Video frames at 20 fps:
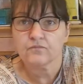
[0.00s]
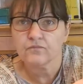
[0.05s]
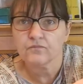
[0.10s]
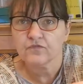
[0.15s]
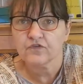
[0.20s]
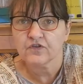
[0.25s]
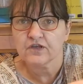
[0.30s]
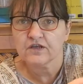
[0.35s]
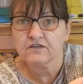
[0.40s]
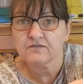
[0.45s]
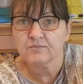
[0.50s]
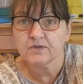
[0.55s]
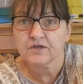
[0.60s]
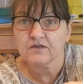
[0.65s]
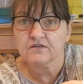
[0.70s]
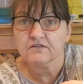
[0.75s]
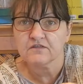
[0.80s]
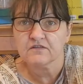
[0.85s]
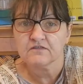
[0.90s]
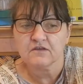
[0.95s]
these,
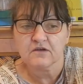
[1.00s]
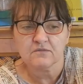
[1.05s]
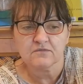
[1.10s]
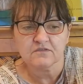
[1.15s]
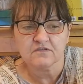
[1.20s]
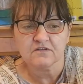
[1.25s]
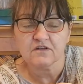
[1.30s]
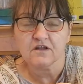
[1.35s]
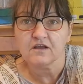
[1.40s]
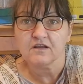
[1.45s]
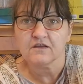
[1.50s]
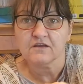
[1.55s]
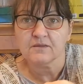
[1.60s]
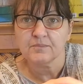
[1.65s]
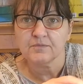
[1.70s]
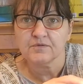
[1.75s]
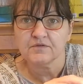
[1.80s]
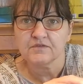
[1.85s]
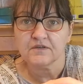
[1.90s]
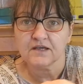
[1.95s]
because they don't slide up
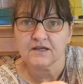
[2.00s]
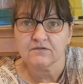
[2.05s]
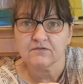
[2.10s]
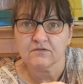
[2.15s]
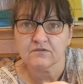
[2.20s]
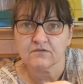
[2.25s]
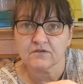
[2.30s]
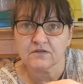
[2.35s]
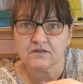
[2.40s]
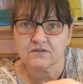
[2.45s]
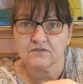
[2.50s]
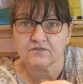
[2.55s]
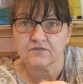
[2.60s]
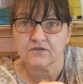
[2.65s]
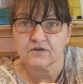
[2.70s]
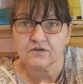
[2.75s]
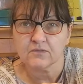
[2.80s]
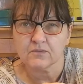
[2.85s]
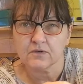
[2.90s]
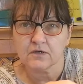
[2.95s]
and down on these
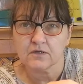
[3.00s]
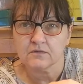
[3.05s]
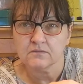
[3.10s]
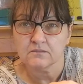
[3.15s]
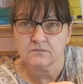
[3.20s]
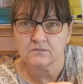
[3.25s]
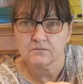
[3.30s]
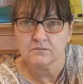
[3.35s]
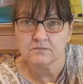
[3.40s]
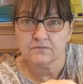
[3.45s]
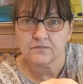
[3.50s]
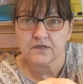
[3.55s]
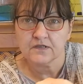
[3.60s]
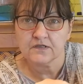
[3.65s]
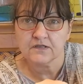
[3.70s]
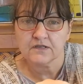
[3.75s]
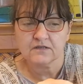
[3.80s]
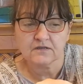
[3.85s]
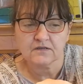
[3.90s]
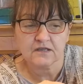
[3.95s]
very well. They,
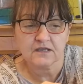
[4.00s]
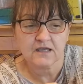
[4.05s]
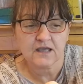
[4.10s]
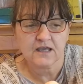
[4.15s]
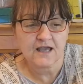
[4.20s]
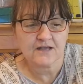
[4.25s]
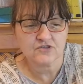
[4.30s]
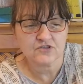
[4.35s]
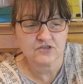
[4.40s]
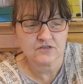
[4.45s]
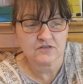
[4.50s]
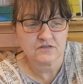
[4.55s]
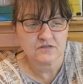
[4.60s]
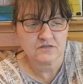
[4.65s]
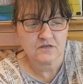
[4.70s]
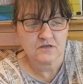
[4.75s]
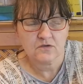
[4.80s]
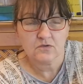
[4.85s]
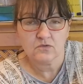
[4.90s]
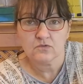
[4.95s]
they catch
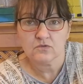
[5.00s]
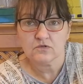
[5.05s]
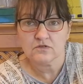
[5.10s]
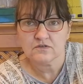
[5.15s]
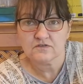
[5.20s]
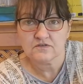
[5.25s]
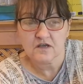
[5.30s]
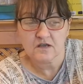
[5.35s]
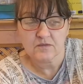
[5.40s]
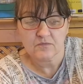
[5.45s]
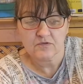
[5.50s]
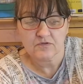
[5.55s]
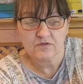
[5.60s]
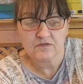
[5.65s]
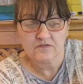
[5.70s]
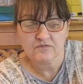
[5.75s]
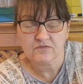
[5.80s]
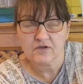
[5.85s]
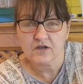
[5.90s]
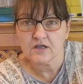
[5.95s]
all the time on this
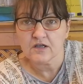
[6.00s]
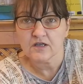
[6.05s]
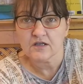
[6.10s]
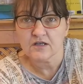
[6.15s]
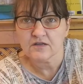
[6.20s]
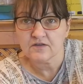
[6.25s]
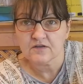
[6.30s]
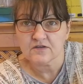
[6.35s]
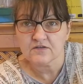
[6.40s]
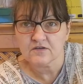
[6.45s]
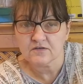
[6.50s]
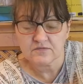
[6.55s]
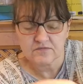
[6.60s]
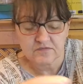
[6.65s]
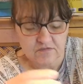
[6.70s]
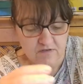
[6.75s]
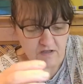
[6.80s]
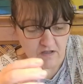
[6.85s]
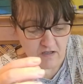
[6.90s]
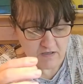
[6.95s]
writing and they don't
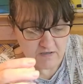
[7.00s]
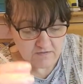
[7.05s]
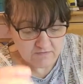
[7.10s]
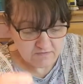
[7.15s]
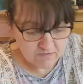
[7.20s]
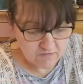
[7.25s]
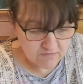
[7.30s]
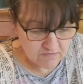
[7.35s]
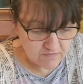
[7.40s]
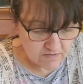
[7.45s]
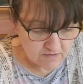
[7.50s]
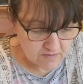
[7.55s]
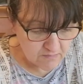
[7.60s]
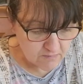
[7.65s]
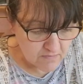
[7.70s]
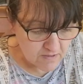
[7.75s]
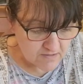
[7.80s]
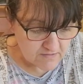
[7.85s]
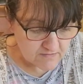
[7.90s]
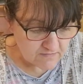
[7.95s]
slide. So I think I
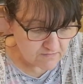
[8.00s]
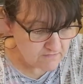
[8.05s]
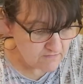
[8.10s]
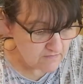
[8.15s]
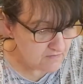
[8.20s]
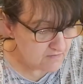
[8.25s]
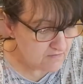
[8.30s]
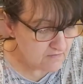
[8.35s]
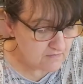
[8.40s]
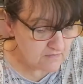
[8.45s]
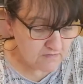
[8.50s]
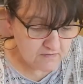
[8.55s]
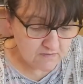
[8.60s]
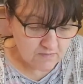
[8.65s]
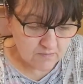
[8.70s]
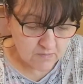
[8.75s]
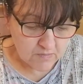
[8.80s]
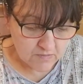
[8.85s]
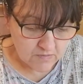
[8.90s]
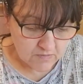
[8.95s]
might
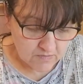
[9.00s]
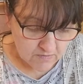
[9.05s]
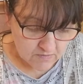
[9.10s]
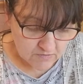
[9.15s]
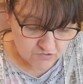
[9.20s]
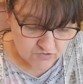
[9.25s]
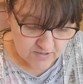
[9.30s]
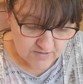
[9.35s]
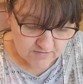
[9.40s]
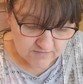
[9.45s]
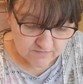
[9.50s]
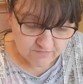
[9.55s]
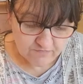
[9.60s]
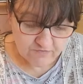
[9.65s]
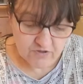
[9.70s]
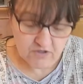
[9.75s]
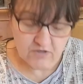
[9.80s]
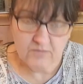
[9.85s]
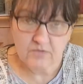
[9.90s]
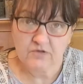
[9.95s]
transfer
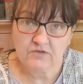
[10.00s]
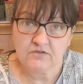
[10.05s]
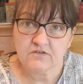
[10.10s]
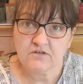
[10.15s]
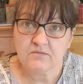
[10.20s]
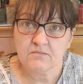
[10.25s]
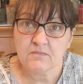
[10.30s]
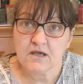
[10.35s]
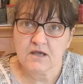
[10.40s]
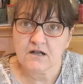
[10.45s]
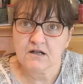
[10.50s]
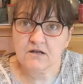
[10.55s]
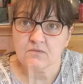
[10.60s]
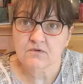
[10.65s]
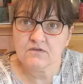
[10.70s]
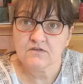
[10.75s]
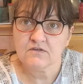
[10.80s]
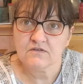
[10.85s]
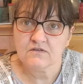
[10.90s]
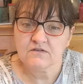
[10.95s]
them onto the metal
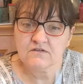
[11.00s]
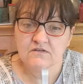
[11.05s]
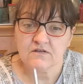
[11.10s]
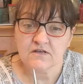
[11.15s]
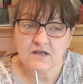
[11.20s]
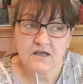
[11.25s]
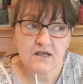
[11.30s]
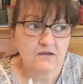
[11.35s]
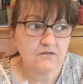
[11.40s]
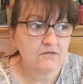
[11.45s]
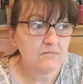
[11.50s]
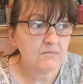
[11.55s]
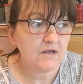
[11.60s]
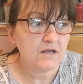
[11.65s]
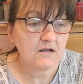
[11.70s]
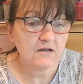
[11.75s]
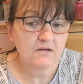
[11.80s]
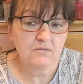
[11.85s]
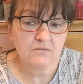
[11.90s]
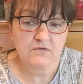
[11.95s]
ones and see how the
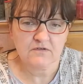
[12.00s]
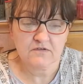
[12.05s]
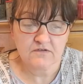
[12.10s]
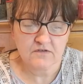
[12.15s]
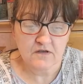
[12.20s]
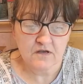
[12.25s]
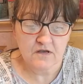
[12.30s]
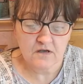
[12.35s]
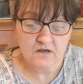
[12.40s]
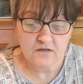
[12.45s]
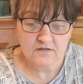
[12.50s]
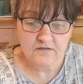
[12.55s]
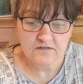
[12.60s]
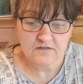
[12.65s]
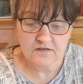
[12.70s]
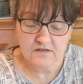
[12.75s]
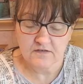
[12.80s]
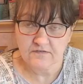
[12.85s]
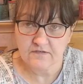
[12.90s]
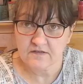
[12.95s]
metal ones are and
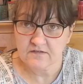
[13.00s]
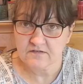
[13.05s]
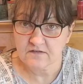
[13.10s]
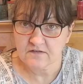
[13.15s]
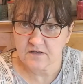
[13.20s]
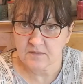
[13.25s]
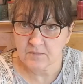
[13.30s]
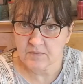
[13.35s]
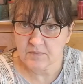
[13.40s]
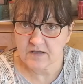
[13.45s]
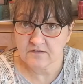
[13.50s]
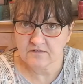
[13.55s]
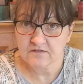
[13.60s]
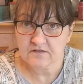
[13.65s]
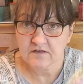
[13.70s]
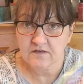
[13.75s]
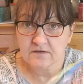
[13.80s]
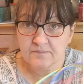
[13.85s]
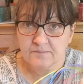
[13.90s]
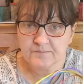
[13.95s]
see if that's any
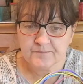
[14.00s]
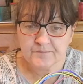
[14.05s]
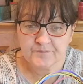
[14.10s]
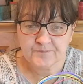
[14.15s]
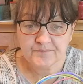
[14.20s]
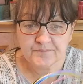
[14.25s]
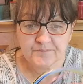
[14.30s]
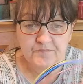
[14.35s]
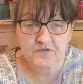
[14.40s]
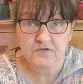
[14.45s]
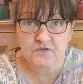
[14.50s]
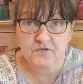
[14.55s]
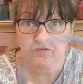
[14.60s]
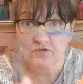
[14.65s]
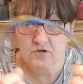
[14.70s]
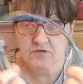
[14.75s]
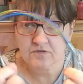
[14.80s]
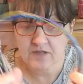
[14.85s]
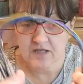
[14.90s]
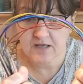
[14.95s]
better. So I've
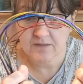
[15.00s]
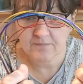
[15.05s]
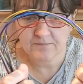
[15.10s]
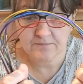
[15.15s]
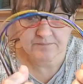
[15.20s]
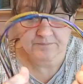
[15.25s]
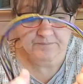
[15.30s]
got them,